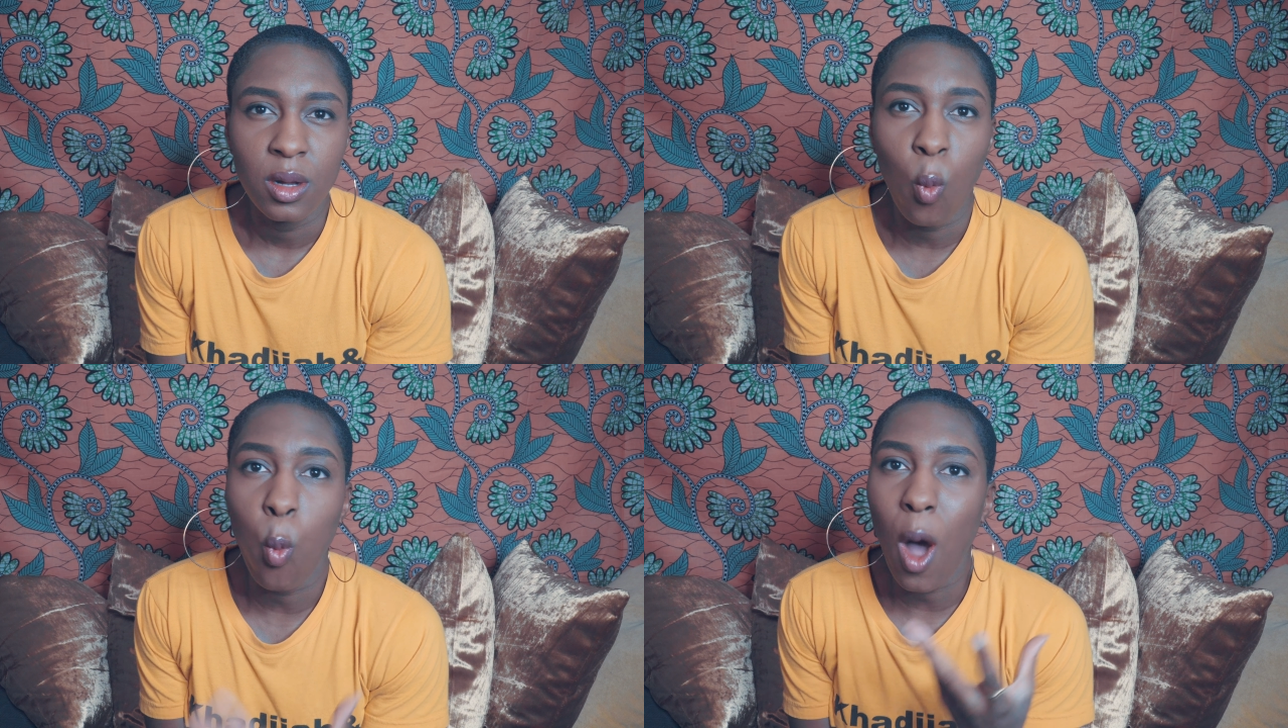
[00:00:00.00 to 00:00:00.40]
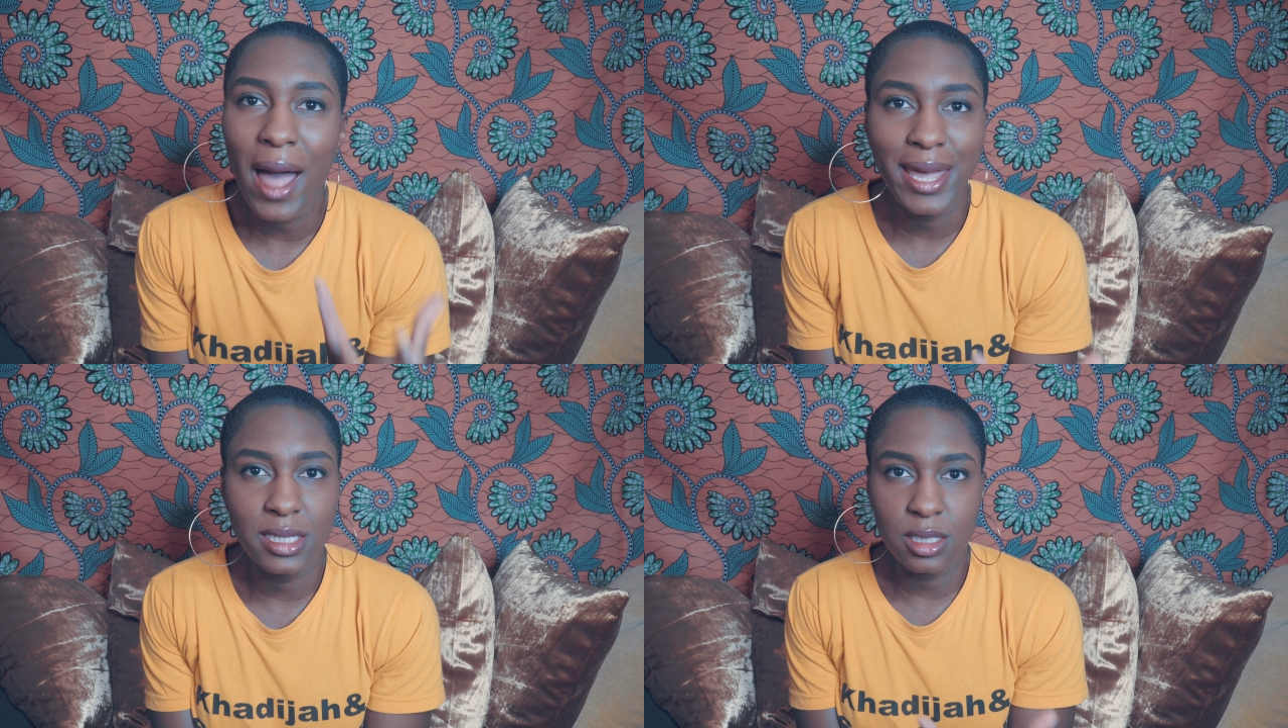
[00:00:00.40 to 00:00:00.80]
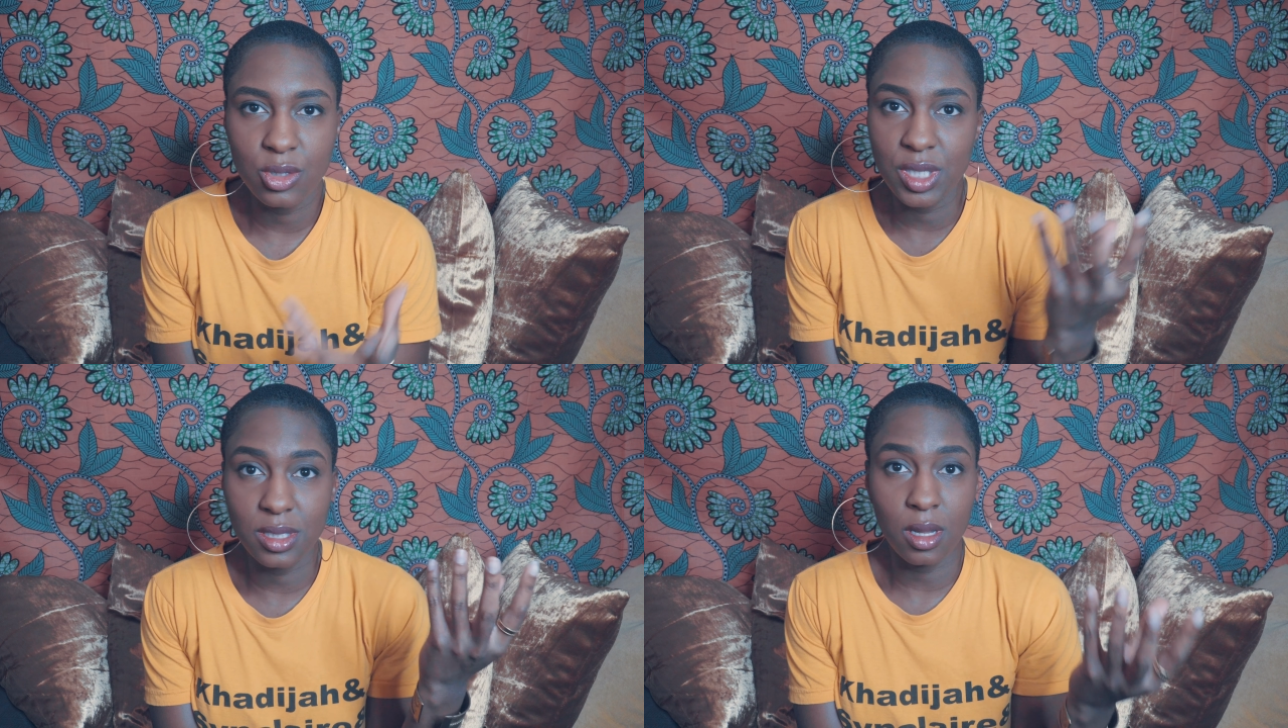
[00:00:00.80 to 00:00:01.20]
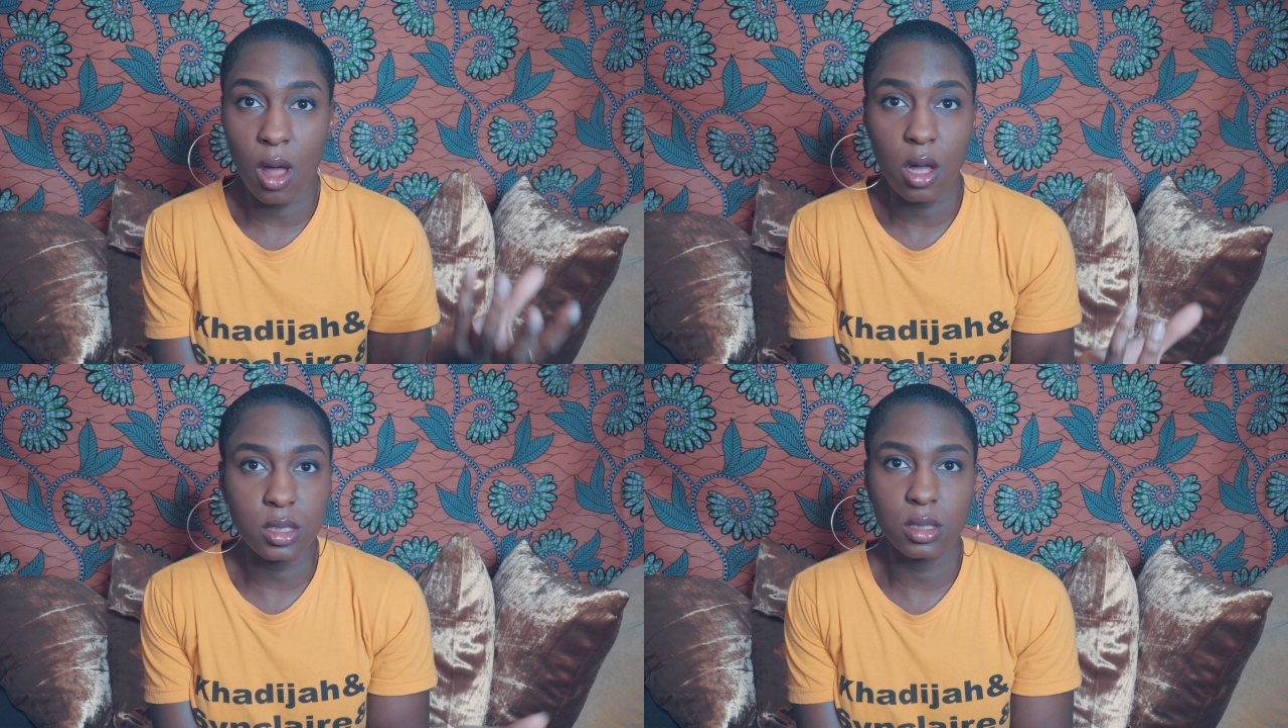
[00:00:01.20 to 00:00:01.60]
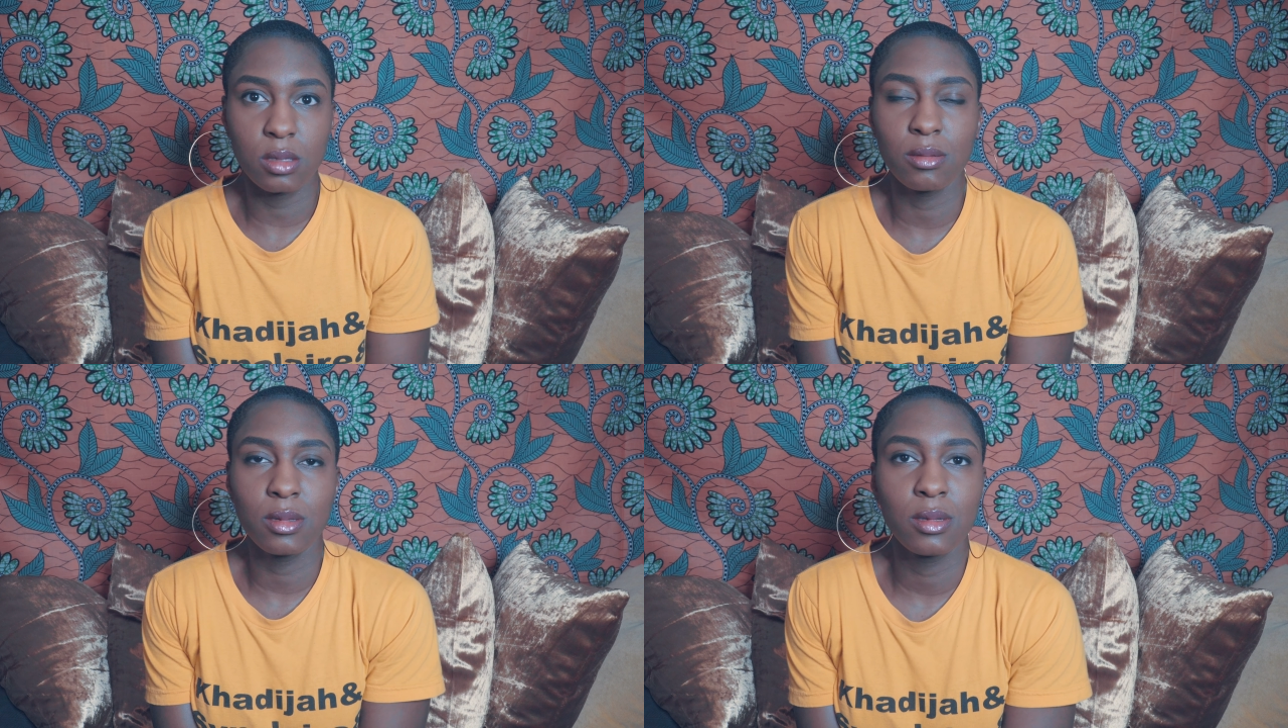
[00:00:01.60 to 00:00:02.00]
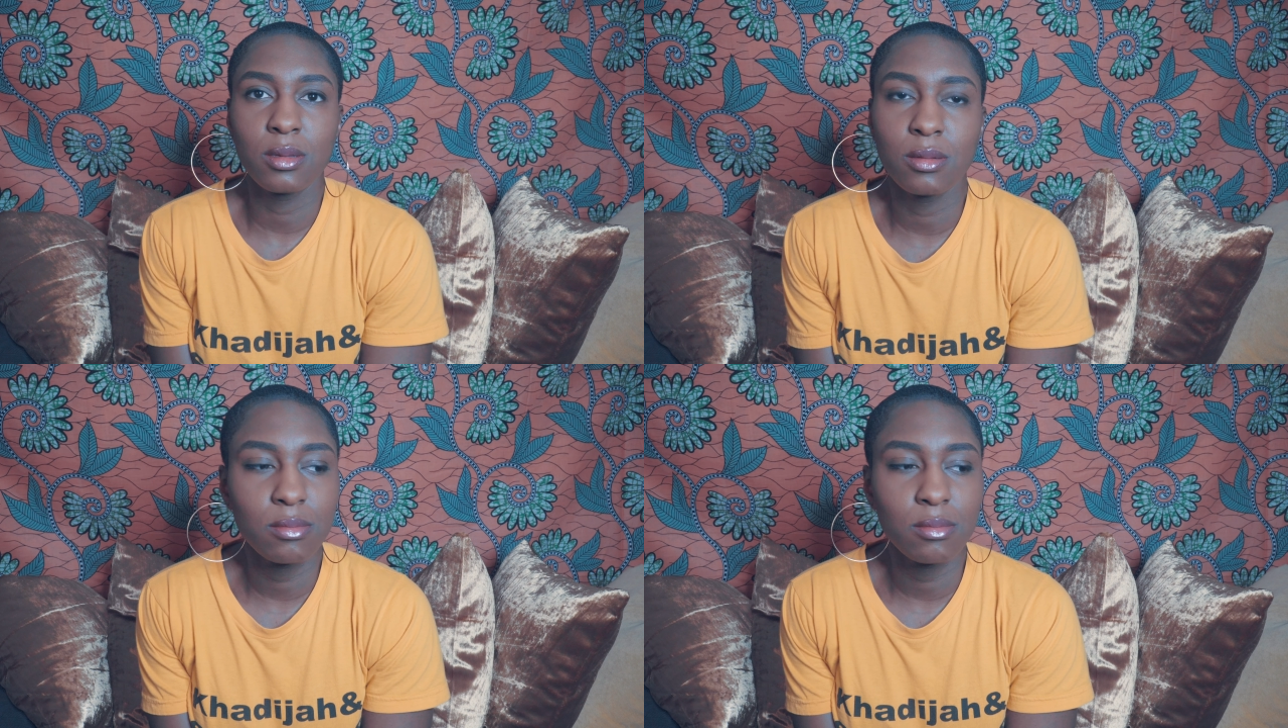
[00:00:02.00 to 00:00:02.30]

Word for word: Why is there just a lawsuit?